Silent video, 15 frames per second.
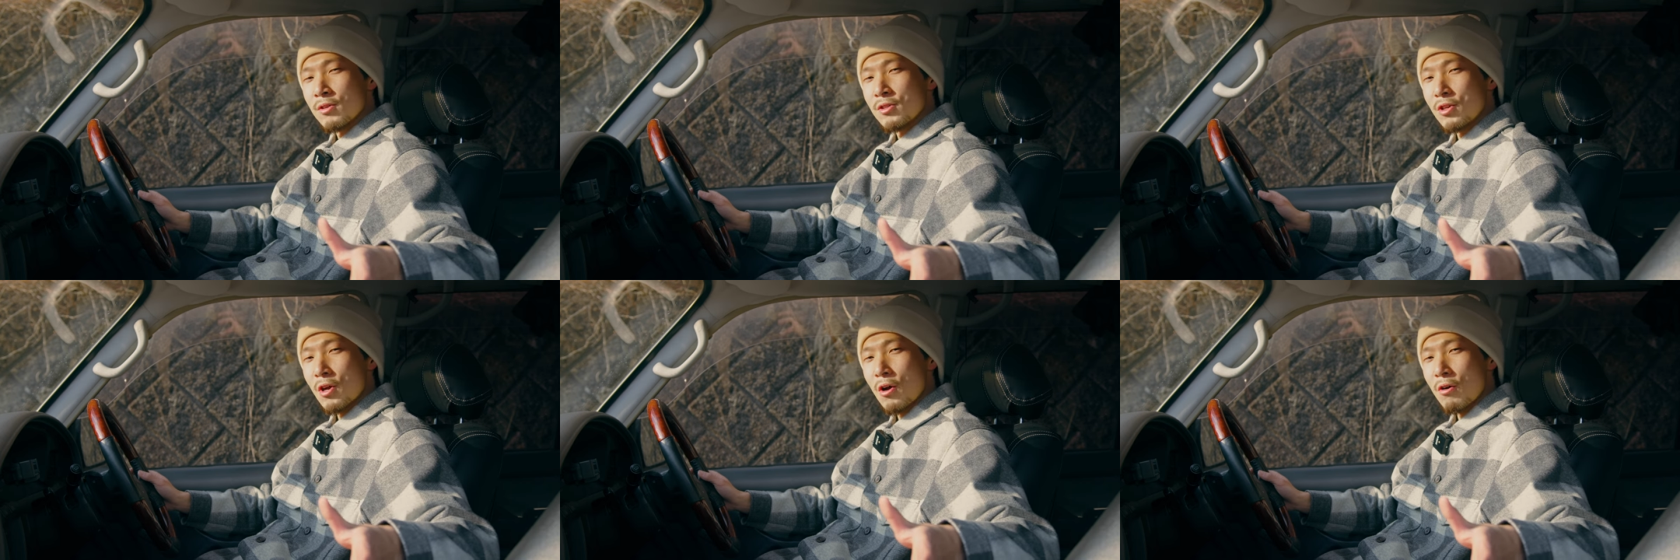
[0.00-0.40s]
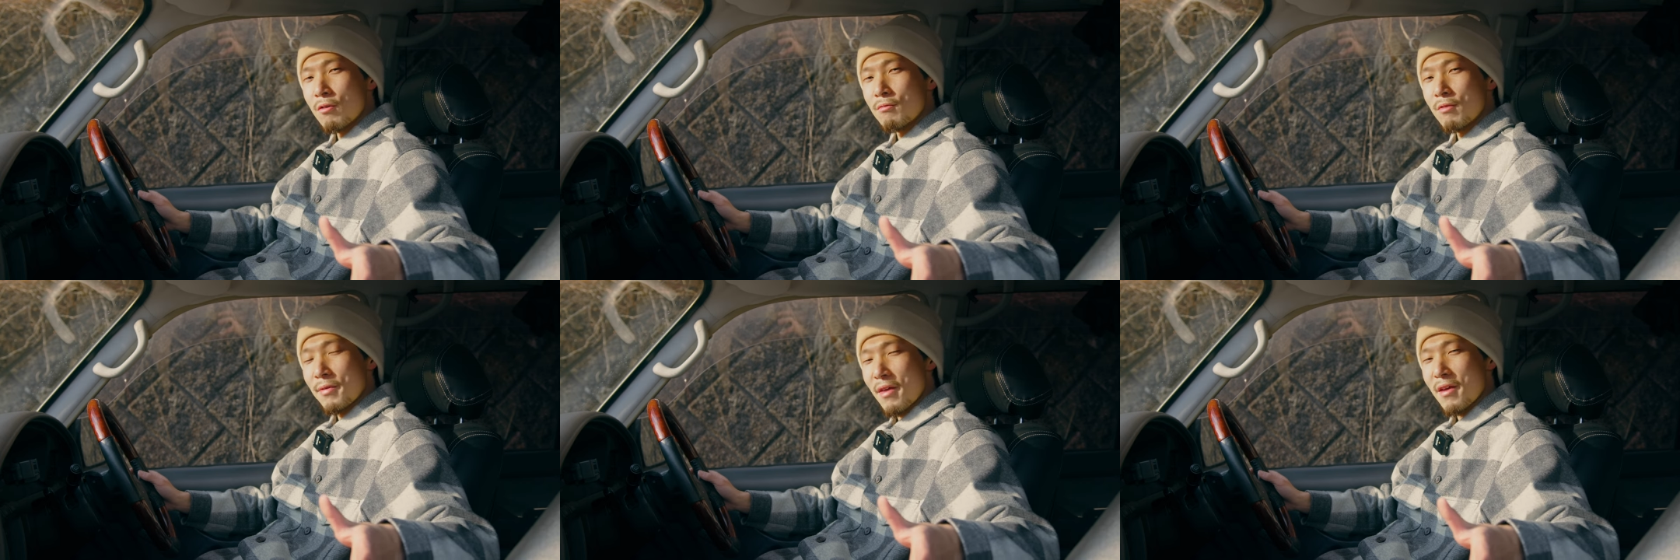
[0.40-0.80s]
So
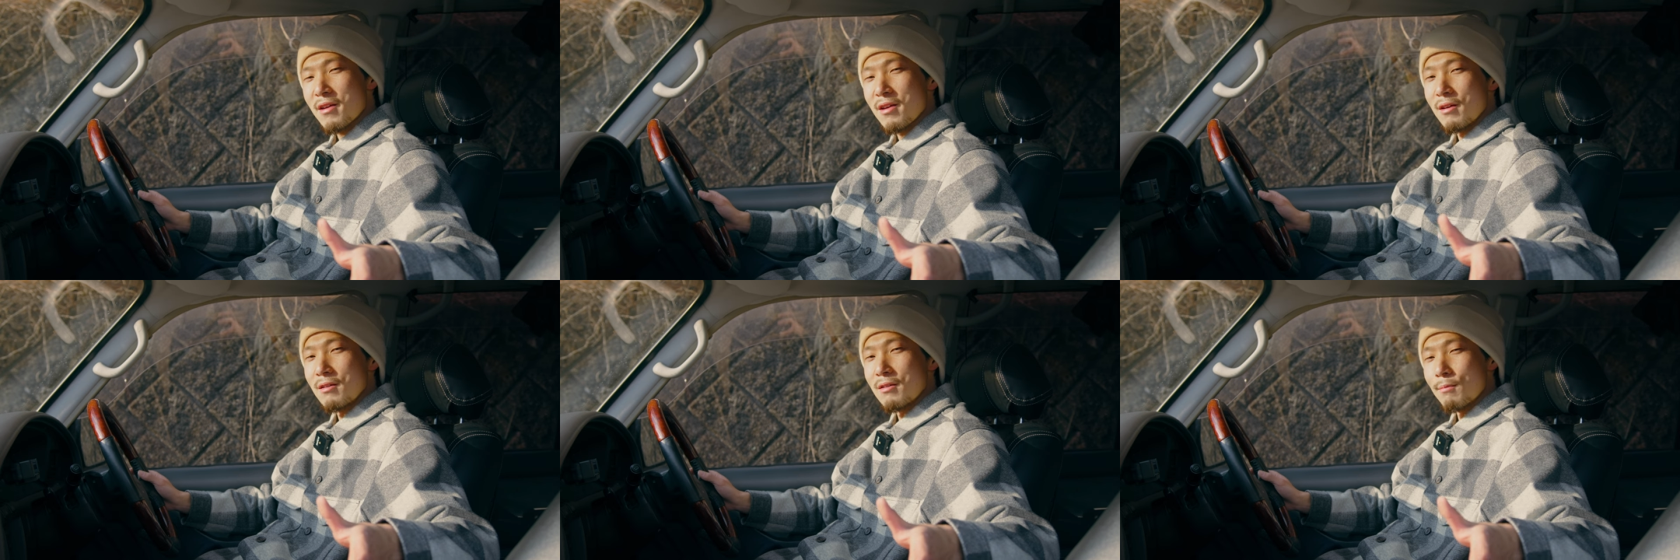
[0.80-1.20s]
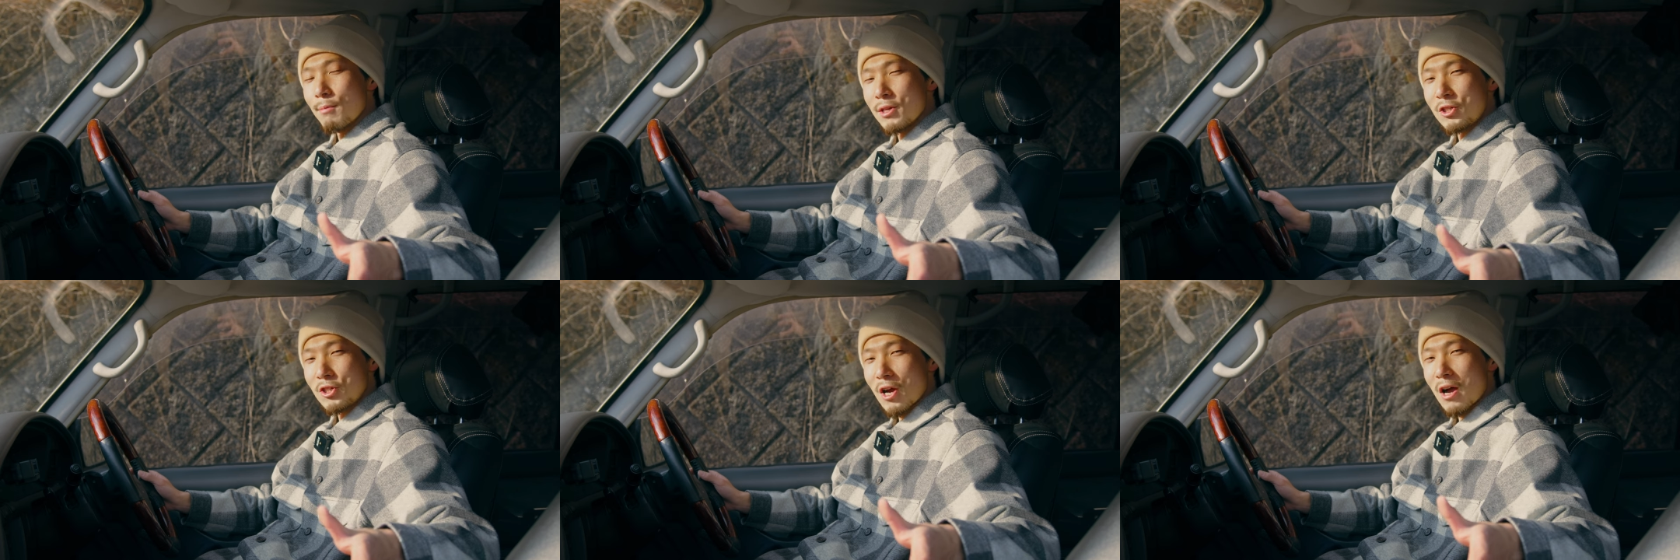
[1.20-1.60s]
I think my
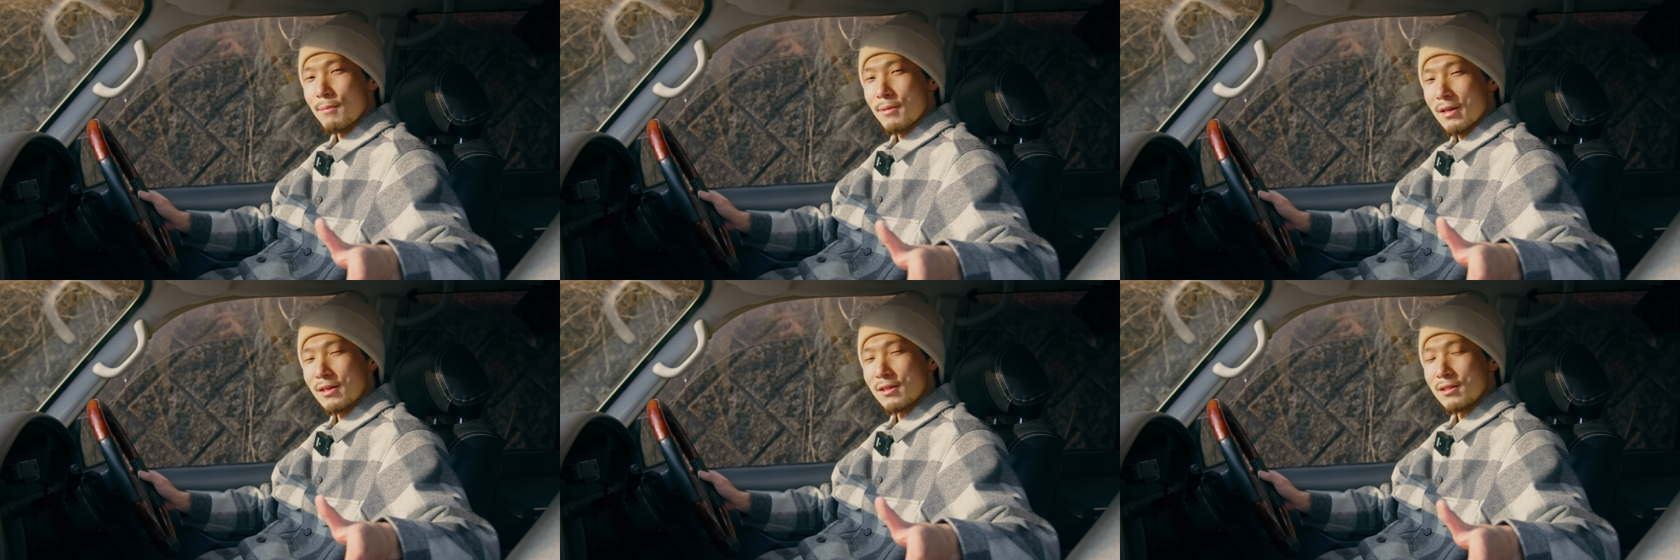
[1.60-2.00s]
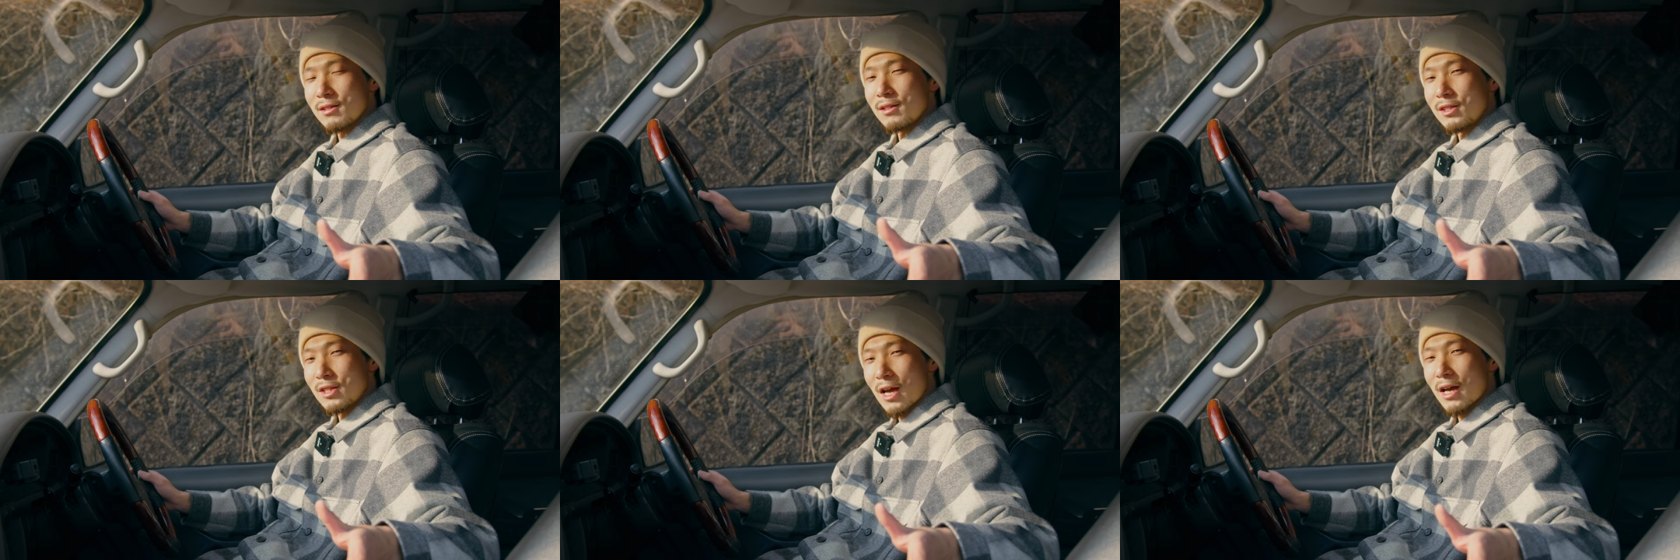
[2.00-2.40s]
job is
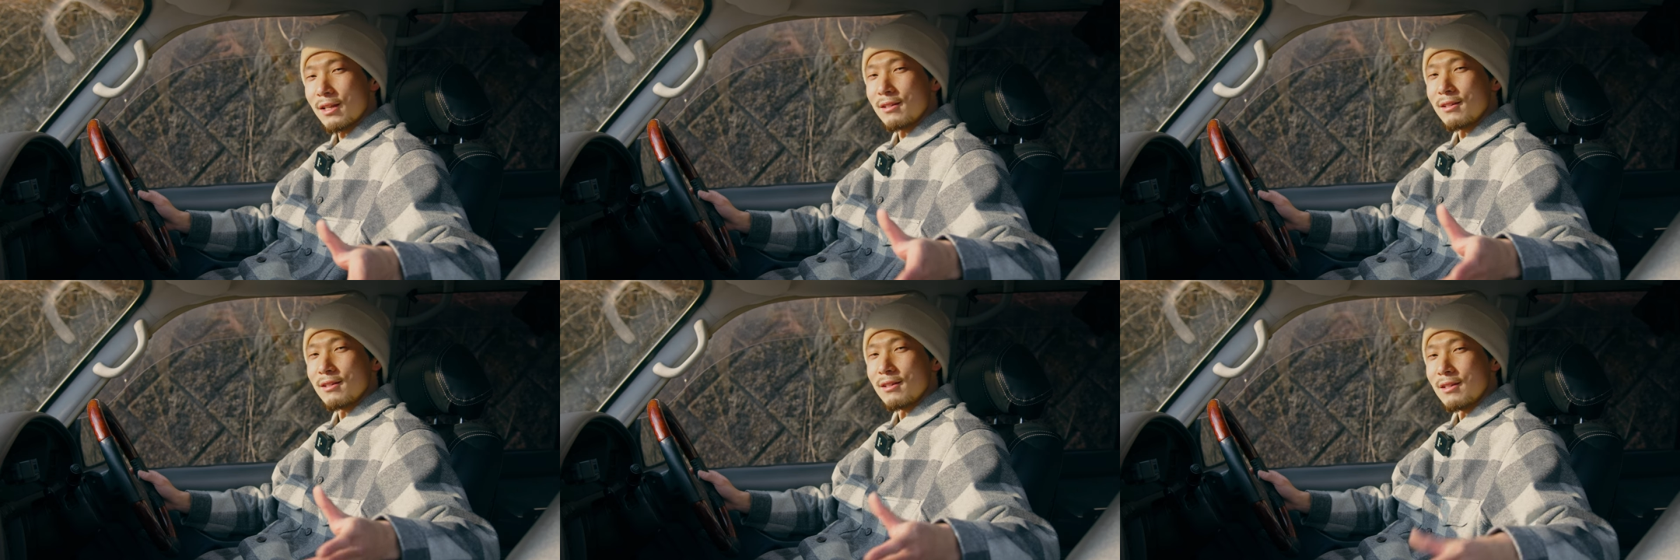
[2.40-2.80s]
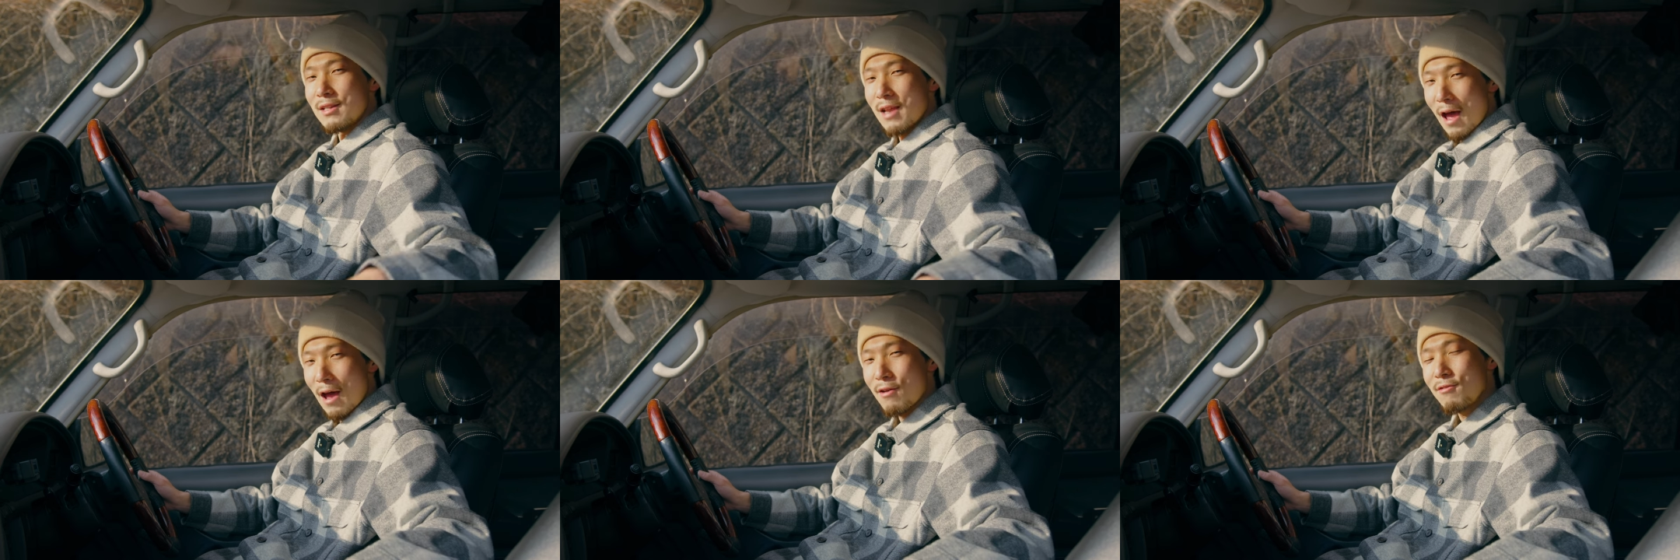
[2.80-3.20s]
done
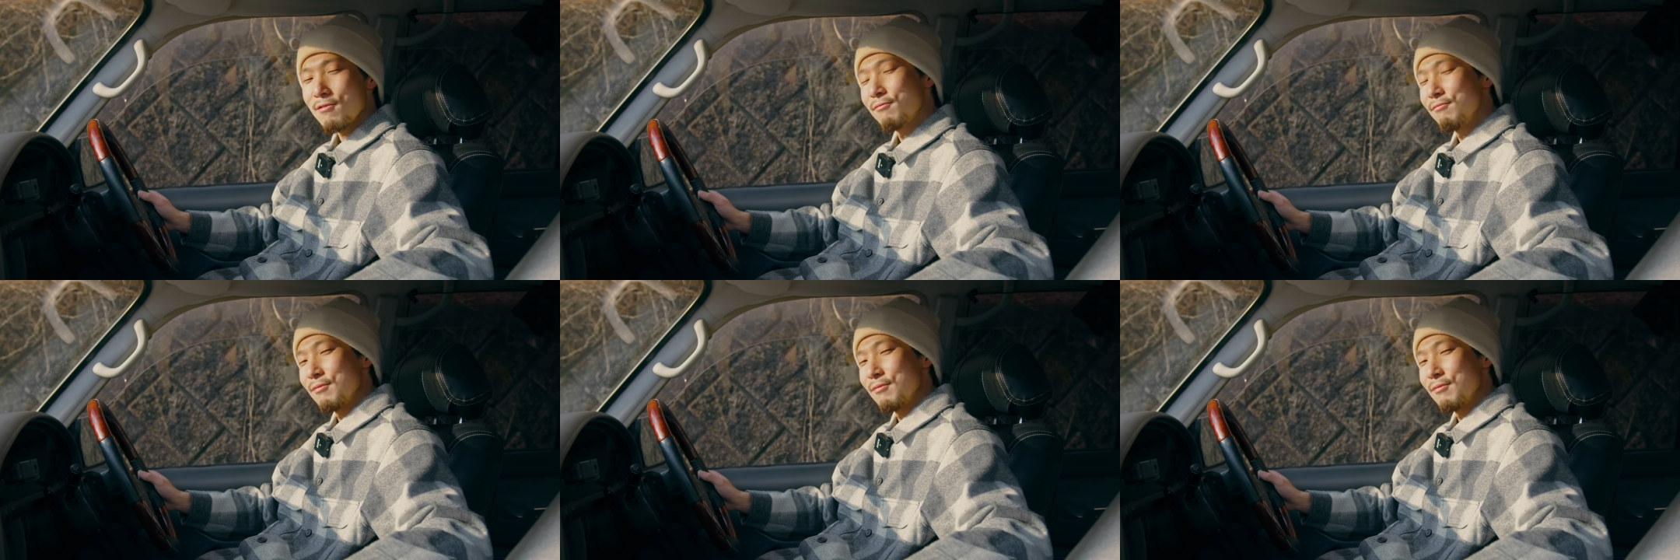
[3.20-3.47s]
now.